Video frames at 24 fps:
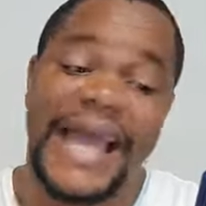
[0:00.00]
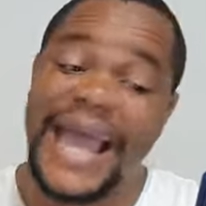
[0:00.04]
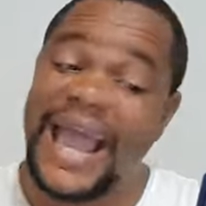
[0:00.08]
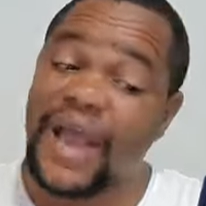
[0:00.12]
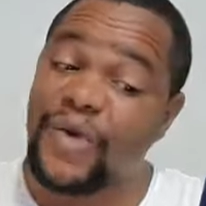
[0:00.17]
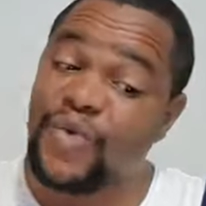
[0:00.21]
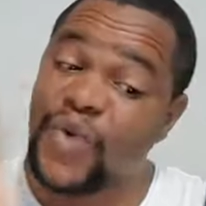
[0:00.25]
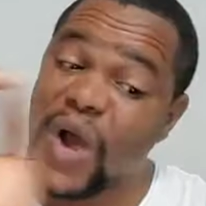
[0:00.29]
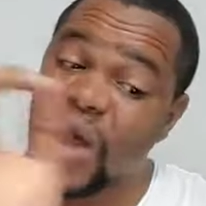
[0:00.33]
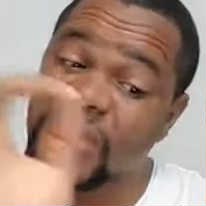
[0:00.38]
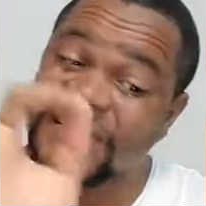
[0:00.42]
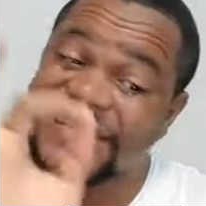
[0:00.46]

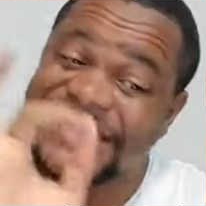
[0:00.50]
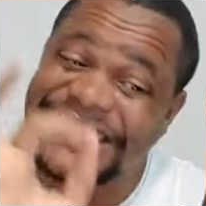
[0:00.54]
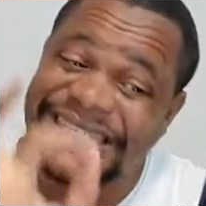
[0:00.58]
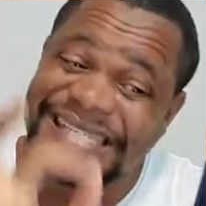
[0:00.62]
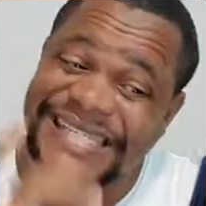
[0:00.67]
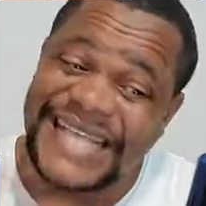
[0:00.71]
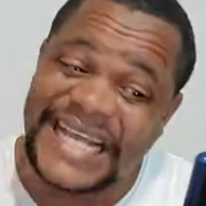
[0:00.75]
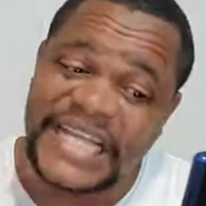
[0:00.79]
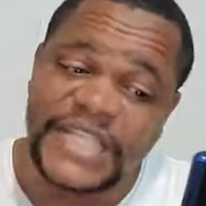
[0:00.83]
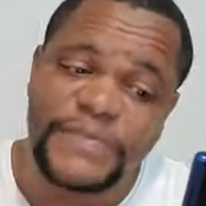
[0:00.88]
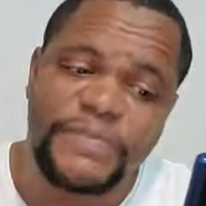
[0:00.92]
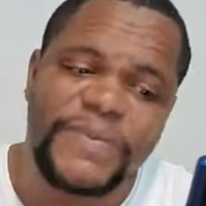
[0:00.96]
around
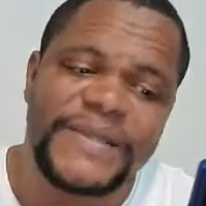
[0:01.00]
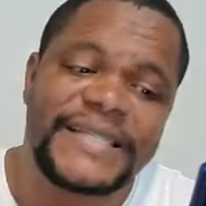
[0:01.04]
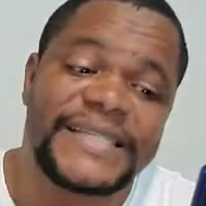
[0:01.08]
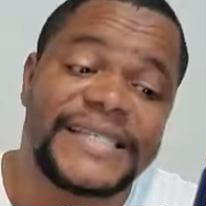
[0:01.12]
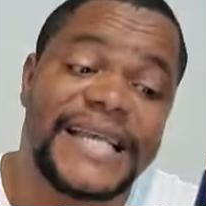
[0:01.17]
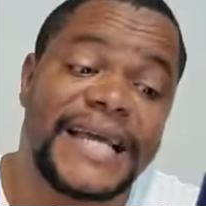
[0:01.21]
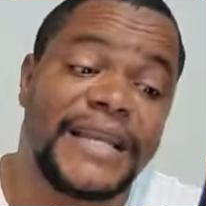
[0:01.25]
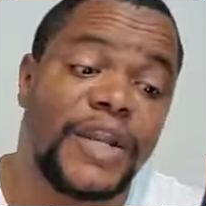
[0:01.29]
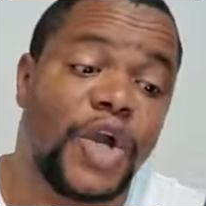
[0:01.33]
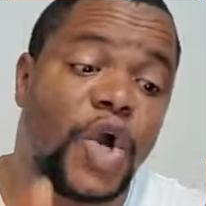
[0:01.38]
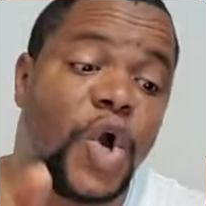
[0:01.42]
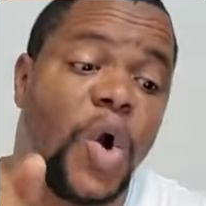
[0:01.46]

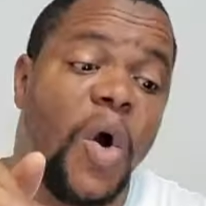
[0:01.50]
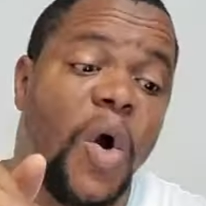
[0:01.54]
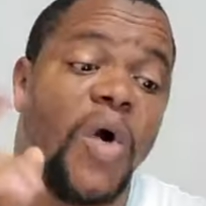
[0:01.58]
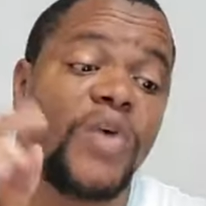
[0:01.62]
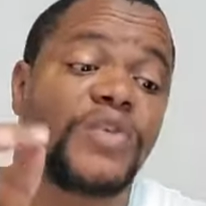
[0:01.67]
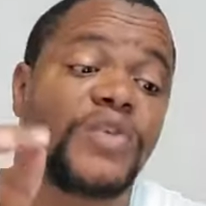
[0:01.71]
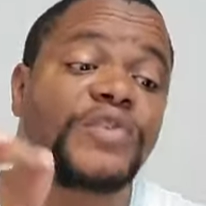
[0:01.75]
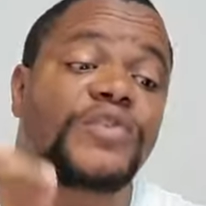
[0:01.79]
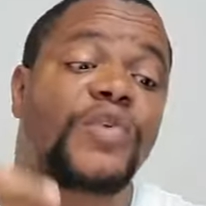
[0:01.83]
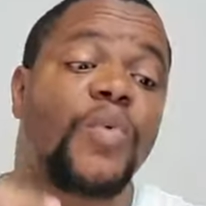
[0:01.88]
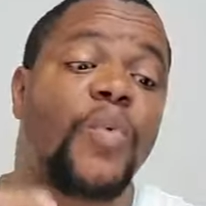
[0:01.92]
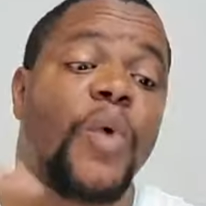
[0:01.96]
6%,
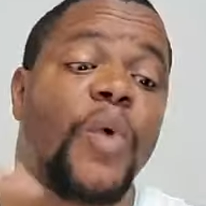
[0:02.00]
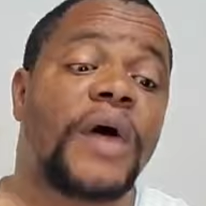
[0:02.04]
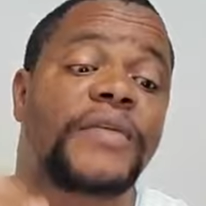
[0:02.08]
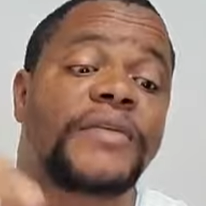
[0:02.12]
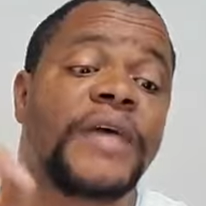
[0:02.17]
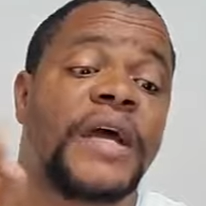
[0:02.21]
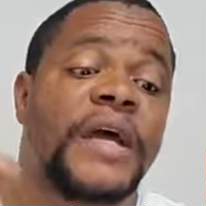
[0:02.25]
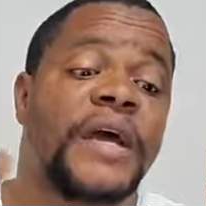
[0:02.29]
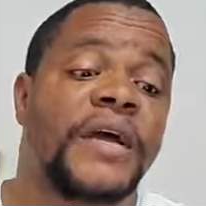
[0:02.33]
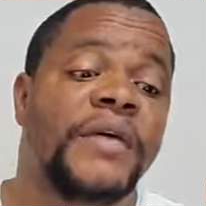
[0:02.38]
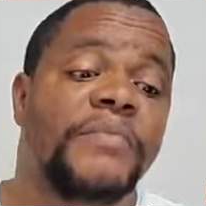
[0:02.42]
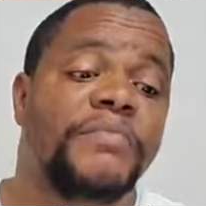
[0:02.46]
goes
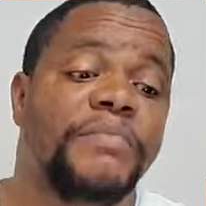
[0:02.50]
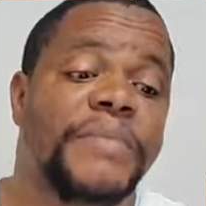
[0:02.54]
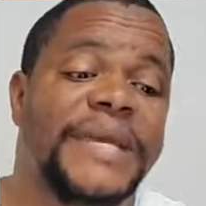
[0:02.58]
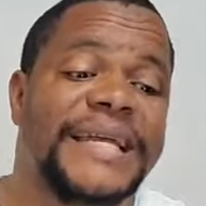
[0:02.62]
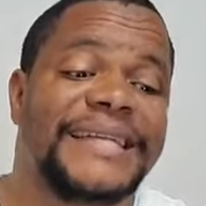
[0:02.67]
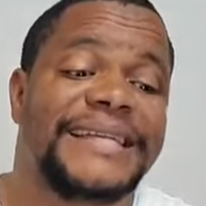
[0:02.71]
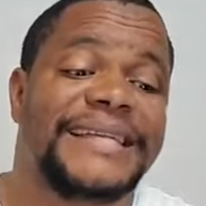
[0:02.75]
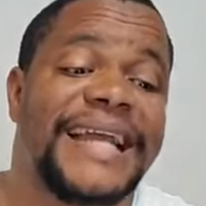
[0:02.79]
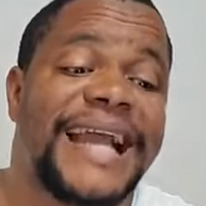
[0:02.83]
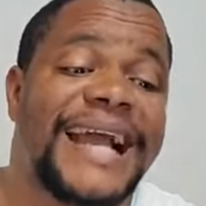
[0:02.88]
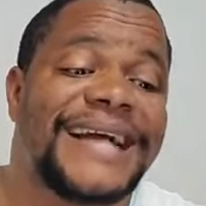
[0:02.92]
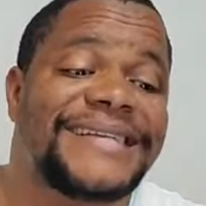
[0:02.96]
toward
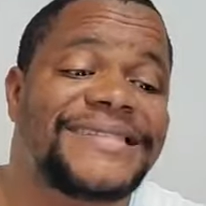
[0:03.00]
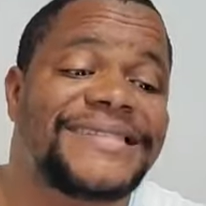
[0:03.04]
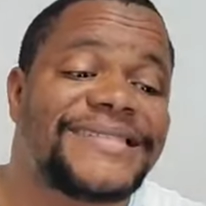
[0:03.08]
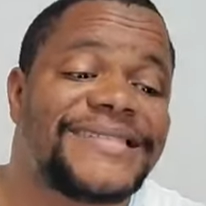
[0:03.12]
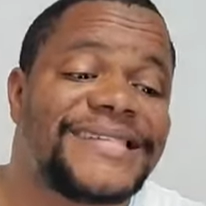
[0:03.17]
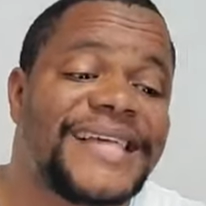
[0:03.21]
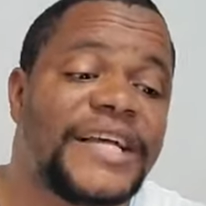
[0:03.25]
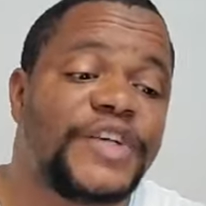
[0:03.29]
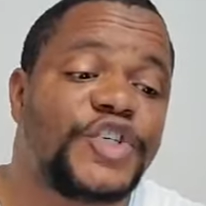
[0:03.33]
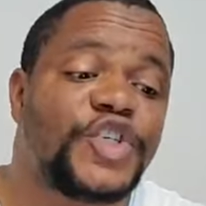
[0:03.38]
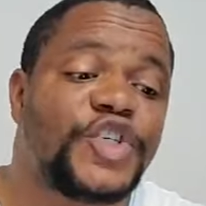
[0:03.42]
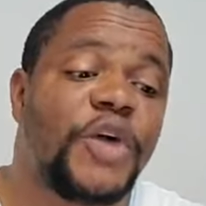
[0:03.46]
meeting
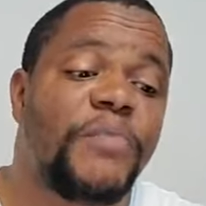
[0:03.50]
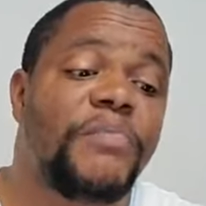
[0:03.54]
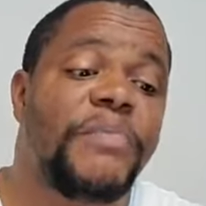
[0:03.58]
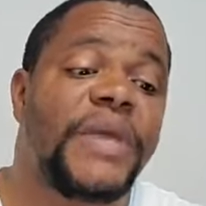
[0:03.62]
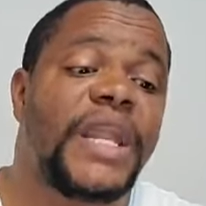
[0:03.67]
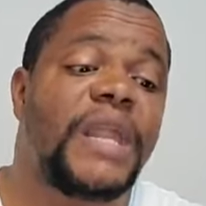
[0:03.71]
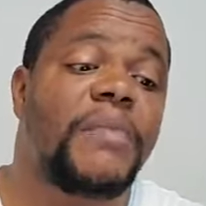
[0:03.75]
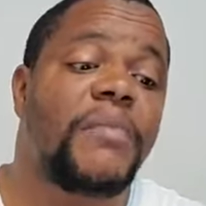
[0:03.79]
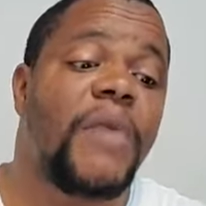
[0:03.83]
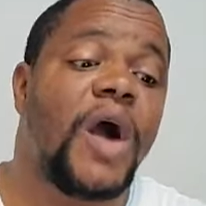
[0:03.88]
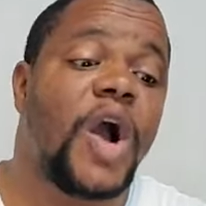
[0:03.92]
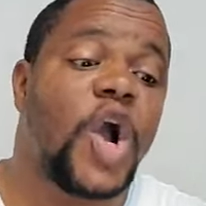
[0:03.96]
essential
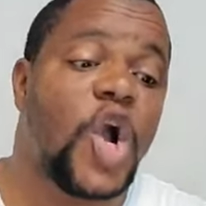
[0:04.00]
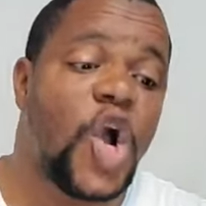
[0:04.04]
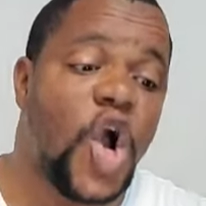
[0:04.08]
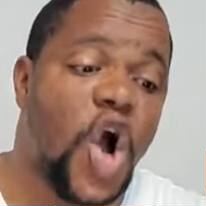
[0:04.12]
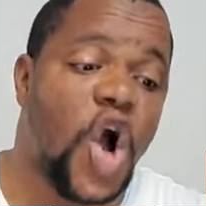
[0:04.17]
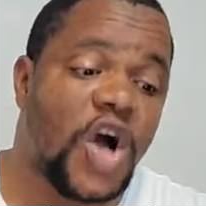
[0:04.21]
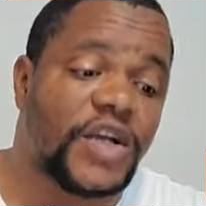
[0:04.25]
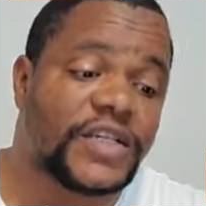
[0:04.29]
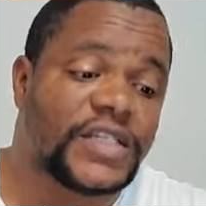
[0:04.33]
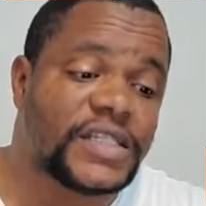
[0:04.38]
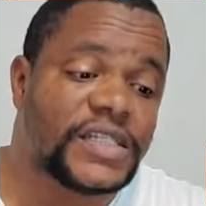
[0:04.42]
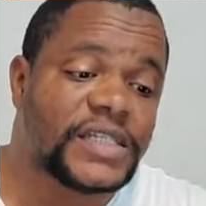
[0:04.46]
minimum
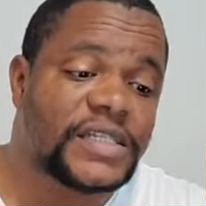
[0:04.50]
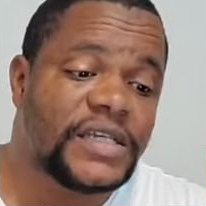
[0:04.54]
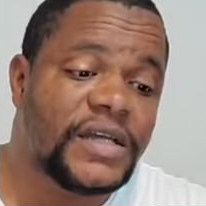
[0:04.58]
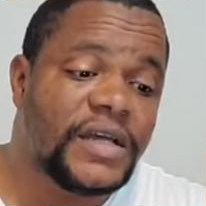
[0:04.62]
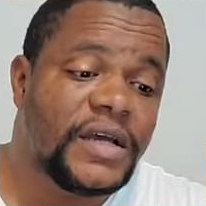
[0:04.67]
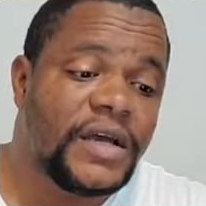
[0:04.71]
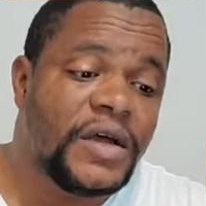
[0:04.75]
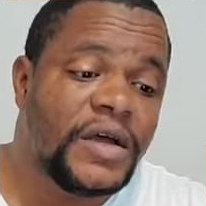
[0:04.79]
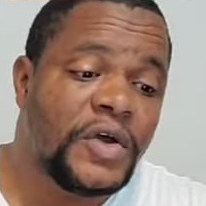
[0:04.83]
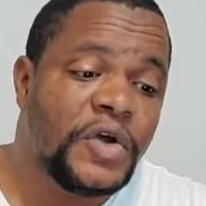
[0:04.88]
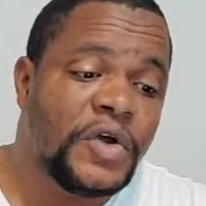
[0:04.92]
costs